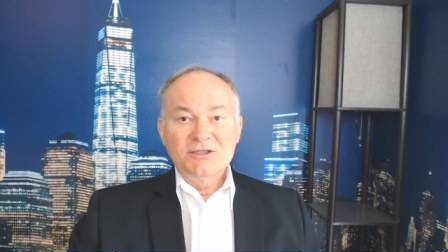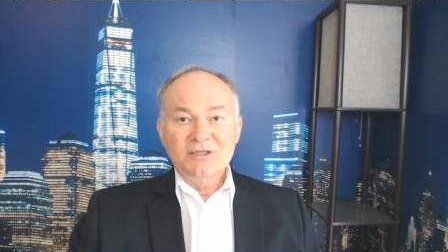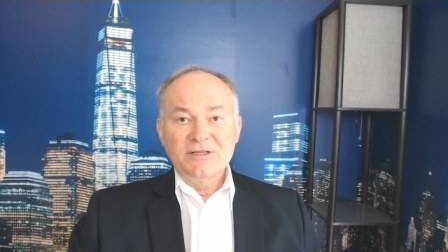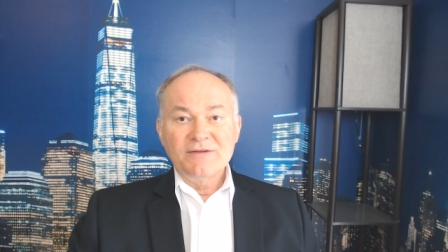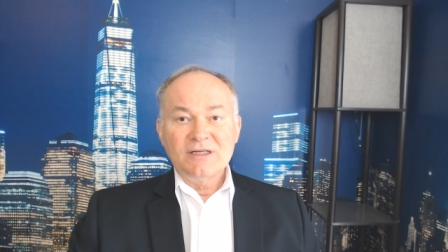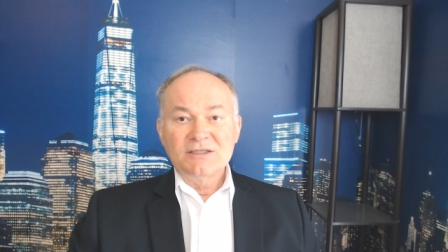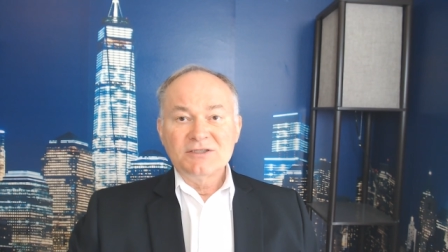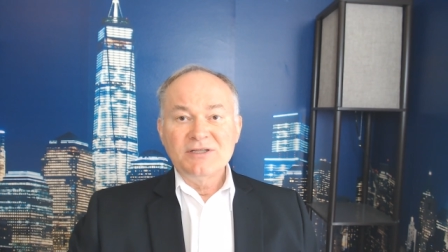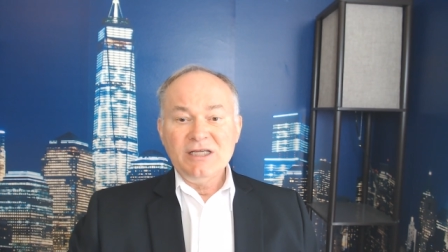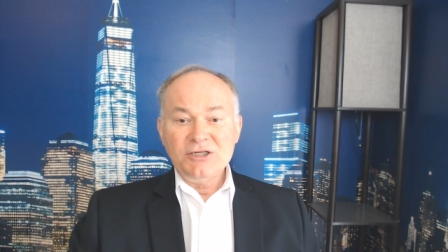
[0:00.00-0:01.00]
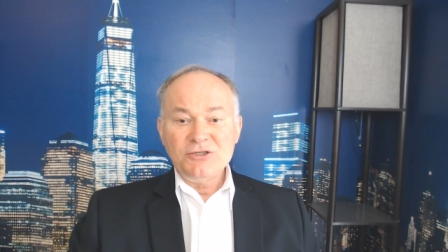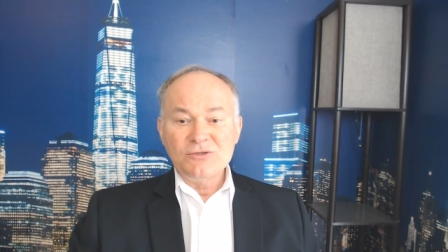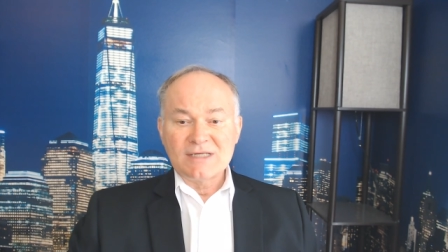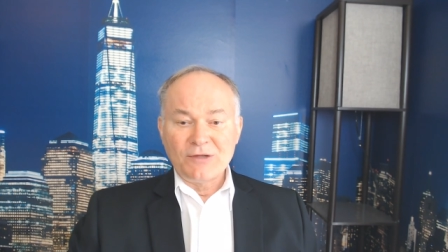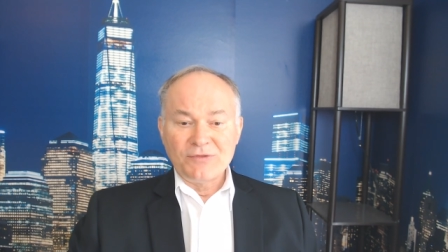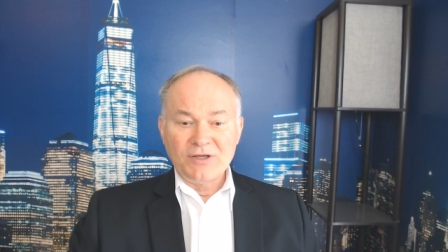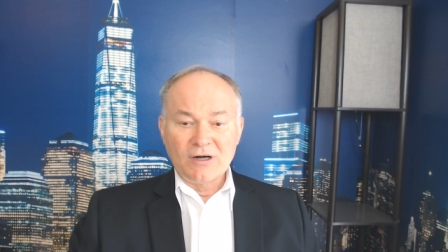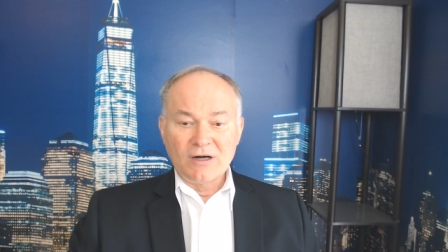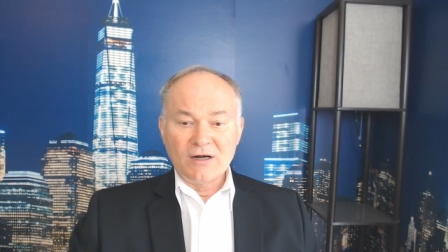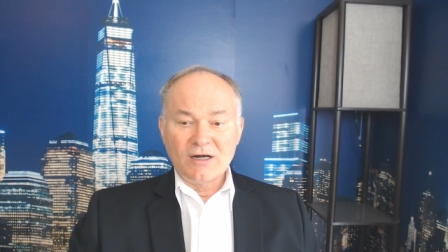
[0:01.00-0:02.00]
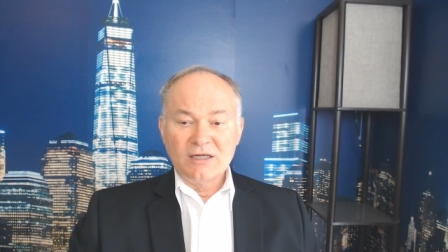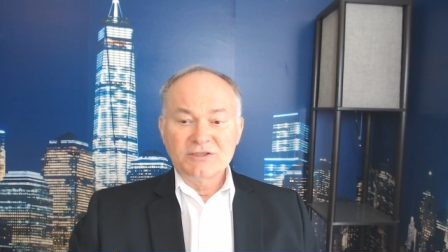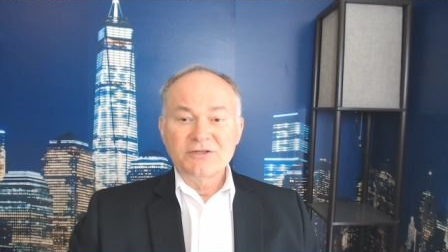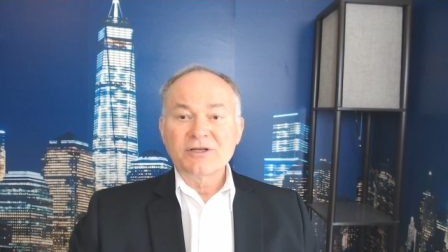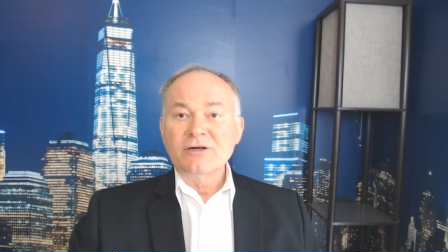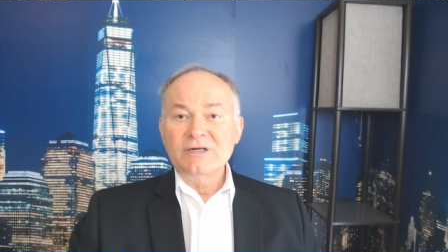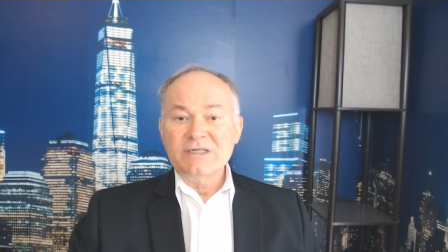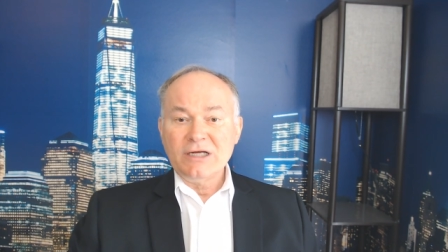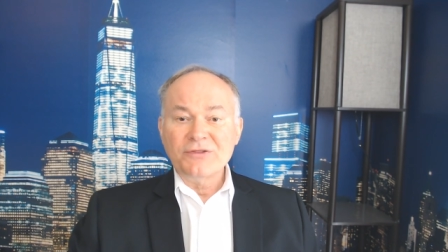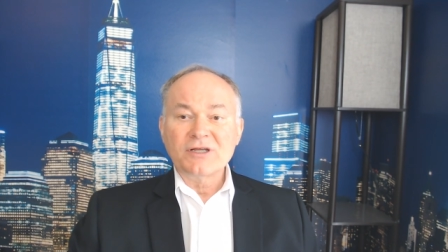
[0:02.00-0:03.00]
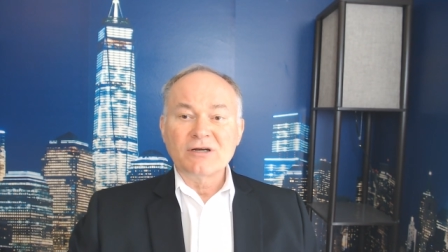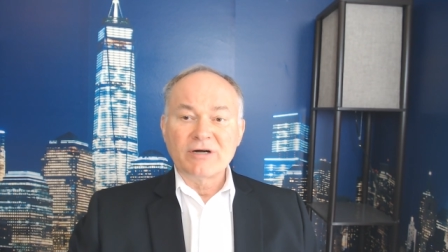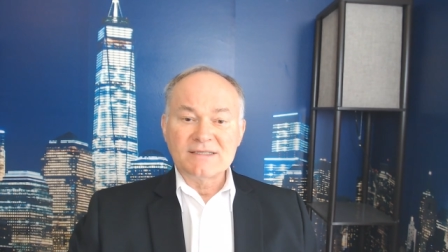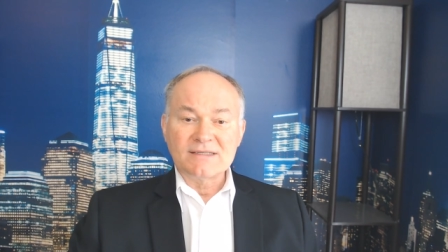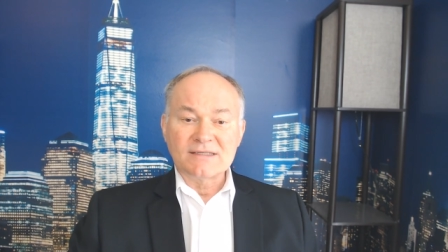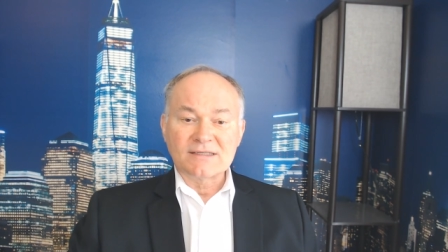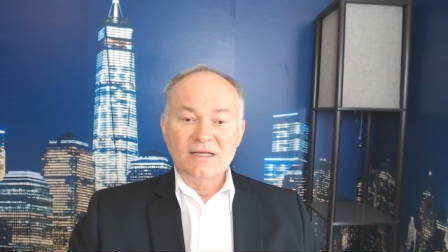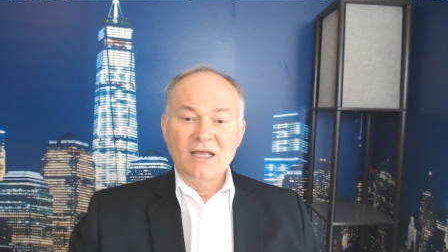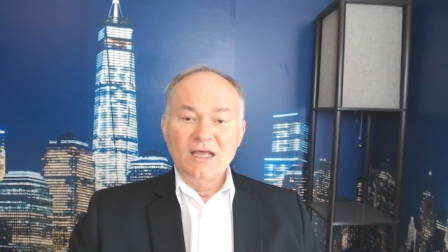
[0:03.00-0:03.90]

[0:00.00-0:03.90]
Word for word: to the uh, to the issues out there, to the current health crisis.